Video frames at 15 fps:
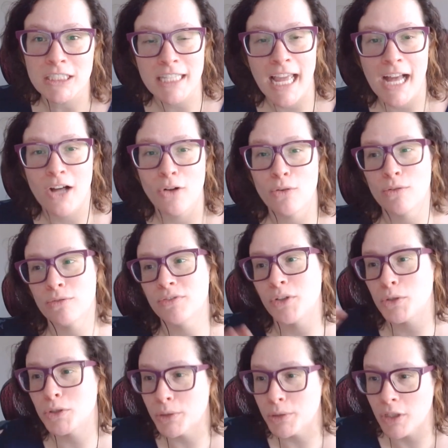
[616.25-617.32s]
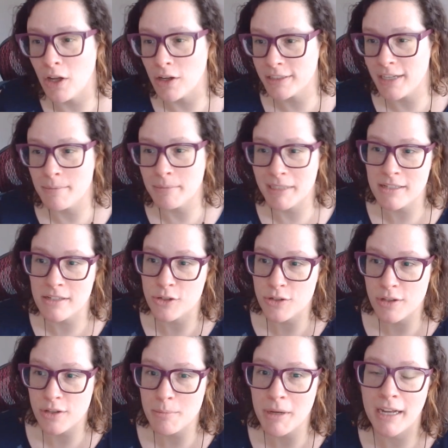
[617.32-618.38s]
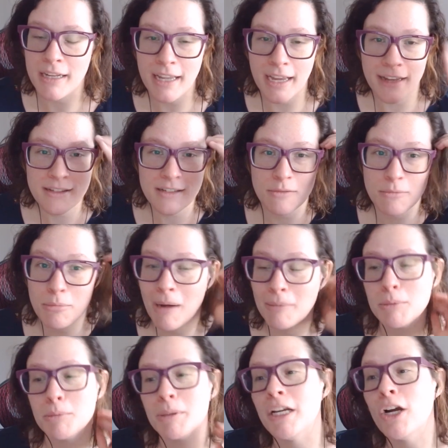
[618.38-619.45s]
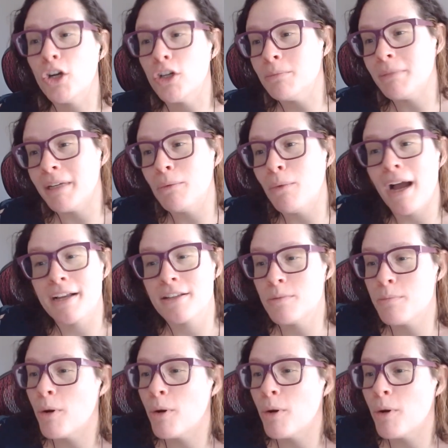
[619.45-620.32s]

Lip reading: Now, folks who are longtime listeners of the podcast have probably heard me wax